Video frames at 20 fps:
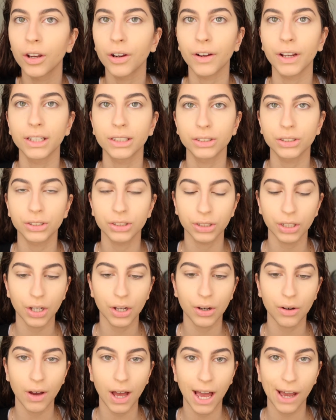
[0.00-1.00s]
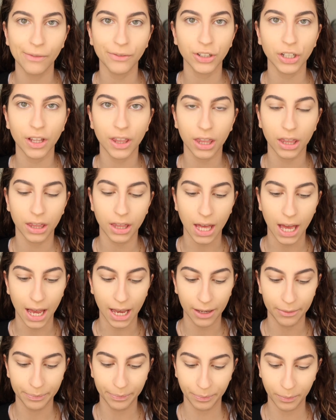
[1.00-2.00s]
Alright, so after
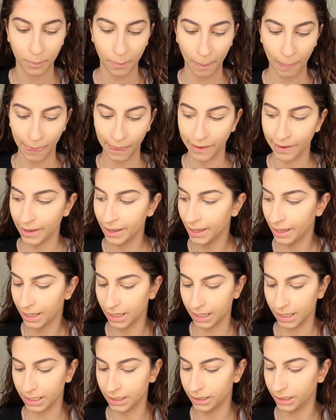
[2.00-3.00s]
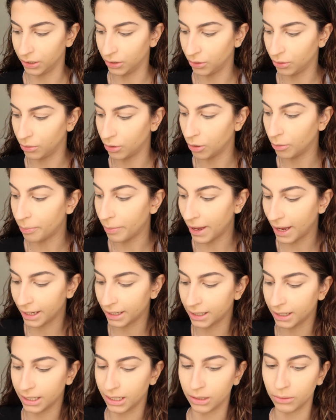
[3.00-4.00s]
that, I like to go
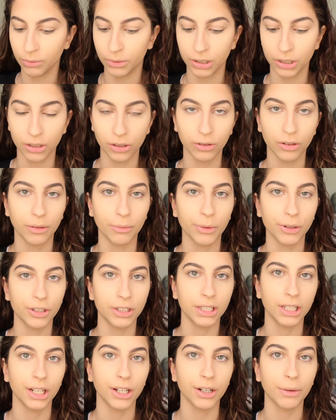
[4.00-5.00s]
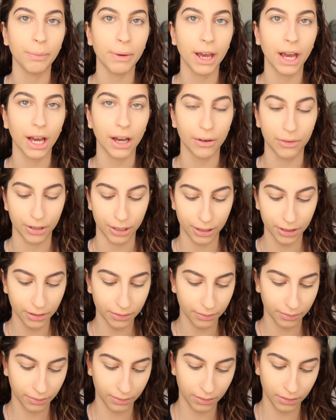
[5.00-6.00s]
back in with the Mercier powder.
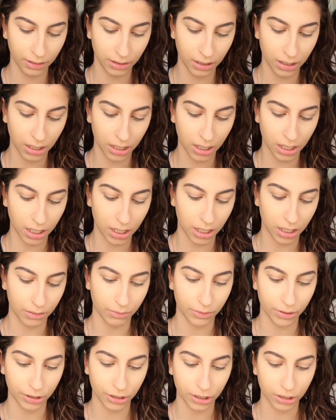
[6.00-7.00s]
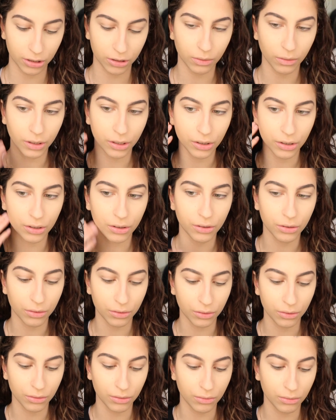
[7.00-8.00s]
And we're just going
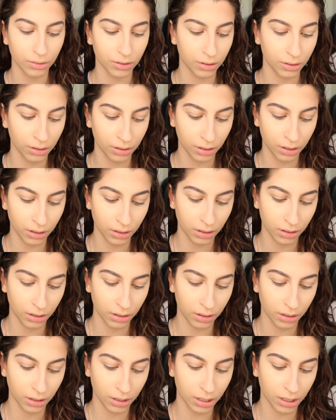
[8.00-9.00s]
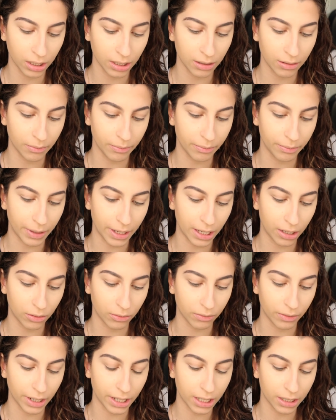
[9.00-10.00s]
to bake
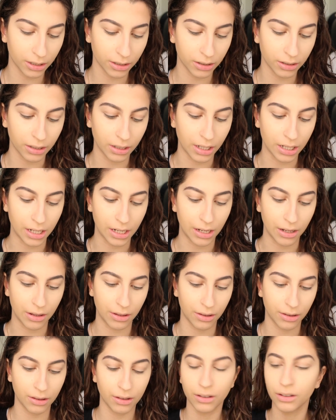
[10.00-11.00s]
right underneath